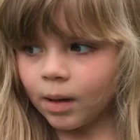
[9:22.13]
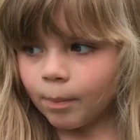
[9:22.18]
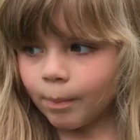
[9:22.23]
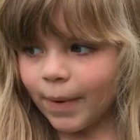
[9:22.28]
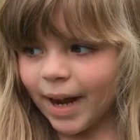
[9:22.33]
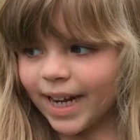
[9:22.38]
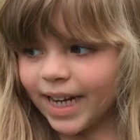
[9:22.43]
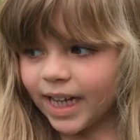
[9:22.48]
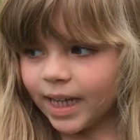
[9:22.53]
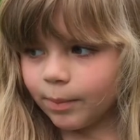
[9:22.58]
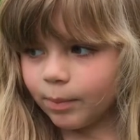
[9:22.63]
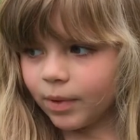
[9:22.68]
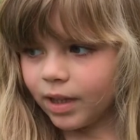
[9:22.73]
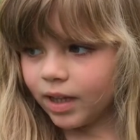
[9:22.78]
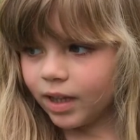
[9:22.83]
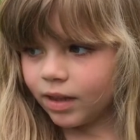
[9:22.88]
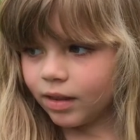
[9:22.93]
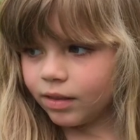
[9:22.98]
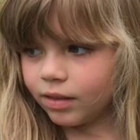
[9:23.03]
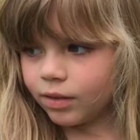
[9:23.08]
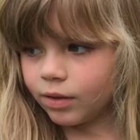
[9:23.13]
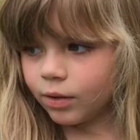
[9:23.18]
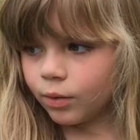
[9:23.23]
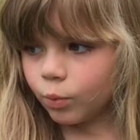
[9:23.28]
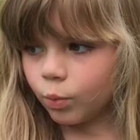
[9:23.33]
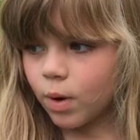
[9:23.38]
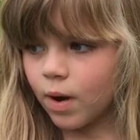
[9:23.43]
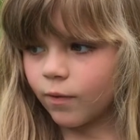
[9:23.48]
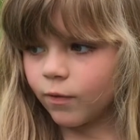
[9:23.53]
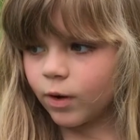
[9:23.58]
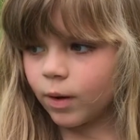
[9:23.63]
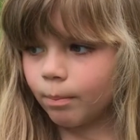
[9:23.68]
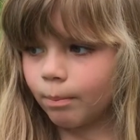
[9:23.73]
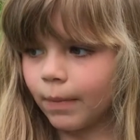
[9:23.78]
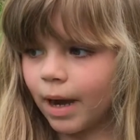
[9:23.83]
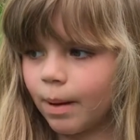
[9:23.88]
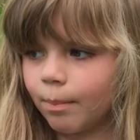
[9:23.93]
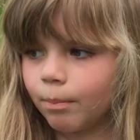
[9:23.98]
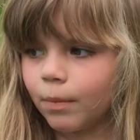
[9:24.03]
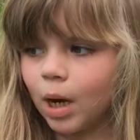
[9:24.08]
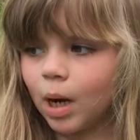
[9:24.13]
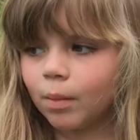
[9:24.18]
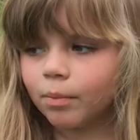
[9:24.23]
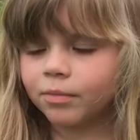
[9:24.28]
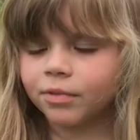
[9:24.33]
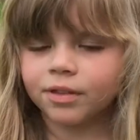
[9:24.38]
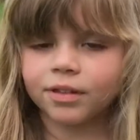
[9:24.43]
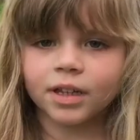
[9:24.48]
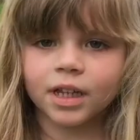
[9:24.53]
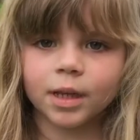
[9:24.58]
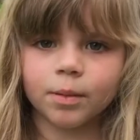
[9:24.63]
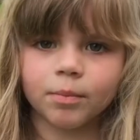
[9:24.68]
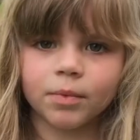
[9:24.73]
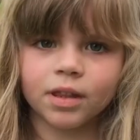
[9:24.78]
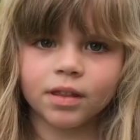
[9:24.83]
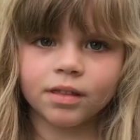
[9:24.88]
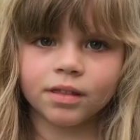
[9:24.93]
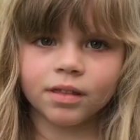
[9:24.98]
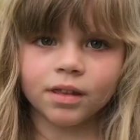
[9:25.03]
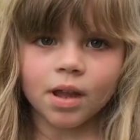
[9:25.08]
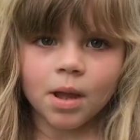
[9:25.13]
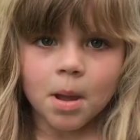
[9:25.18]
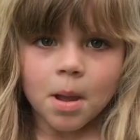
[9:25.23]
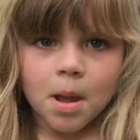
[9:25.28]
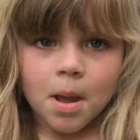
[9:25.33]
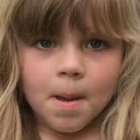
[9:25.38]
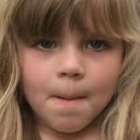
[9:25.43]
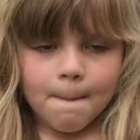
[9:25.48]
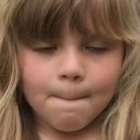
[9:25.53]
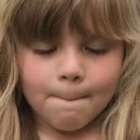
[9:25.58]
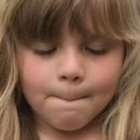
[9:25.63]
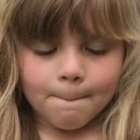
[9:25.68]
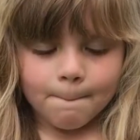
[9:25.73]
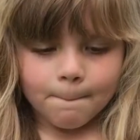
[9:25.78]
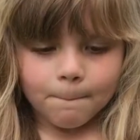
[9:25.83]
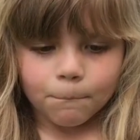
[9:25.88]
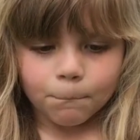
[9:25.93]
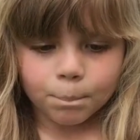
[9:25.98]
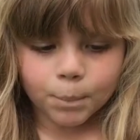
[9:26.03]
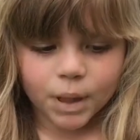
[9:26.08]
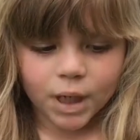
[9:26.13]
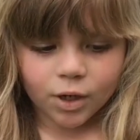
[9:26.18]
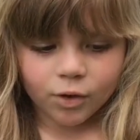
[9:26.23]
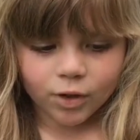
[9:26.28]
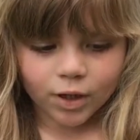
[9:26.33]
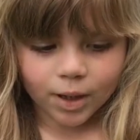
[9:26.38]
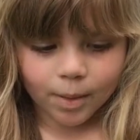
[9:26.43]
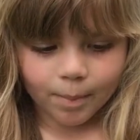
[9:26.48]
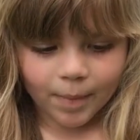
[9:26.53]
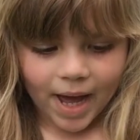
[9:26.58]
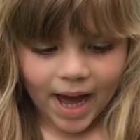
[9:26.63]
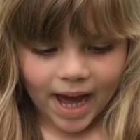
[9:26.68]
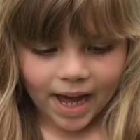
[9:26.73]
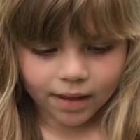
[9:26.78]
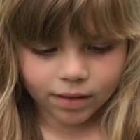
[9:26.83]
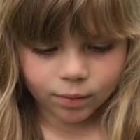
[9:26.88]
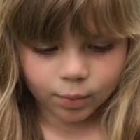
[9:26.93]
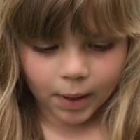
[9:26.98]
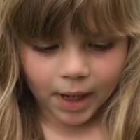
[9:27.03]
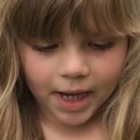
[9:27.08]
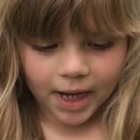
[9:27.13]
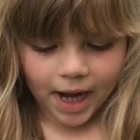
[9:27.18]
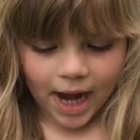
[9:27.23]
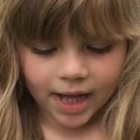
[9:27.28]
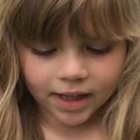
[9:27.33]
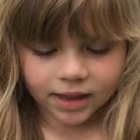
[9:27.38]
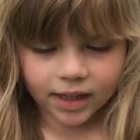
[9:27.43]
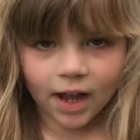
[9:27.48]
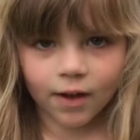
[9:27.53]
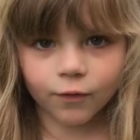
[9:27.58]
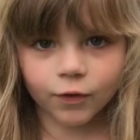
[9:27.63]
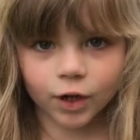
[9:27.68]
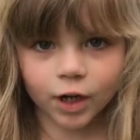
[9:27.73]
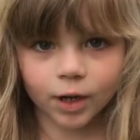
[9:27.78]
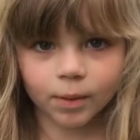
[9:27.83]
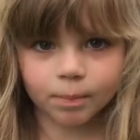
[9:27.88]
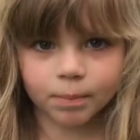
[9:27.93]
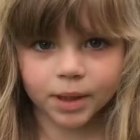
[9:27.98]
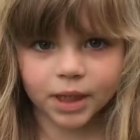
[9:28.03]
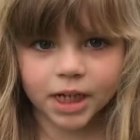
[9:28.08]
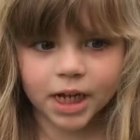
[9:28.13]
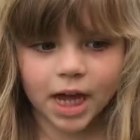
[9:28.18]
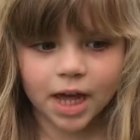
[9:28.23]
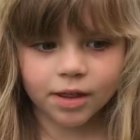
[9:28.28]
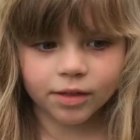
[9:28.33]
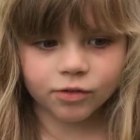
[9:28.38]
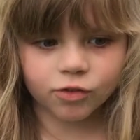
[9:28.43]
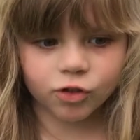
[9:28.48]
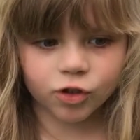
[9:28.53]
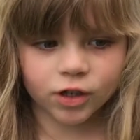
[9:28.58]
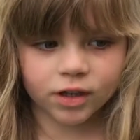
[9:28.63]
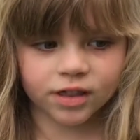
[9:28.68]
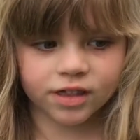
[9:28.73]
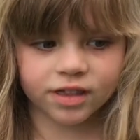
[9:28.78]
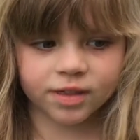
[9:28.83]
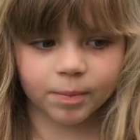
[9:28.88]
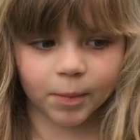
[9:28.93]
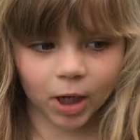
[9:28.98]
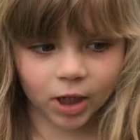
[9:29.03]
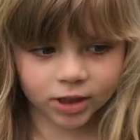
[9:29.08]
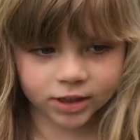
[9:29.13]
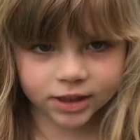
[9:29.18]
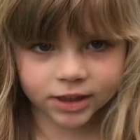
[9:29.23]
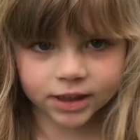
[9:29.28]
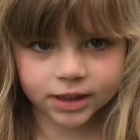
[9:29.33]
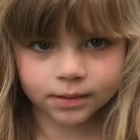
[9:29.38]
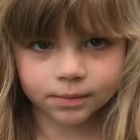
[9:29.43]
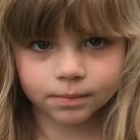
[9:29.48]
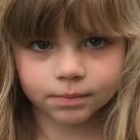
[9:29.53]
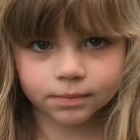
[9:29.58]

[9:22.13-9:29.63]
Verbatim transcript: My name is River. My mom's name is Miriam Hasway. I love her because she's smart.